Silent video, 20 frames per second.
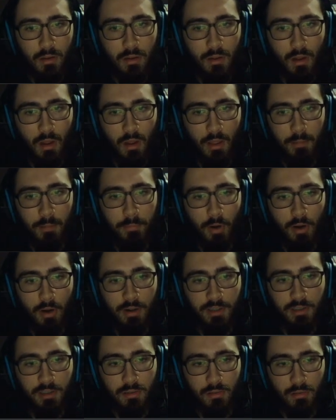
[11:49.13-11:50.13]
Uh, that burn
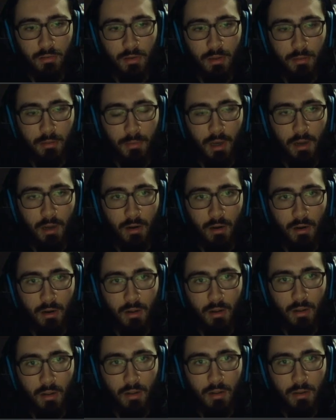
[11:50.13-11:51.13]
doesn't really matter at
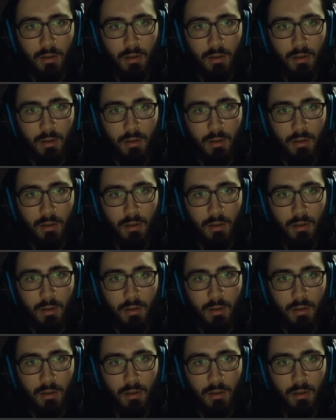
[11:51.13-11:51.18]
all.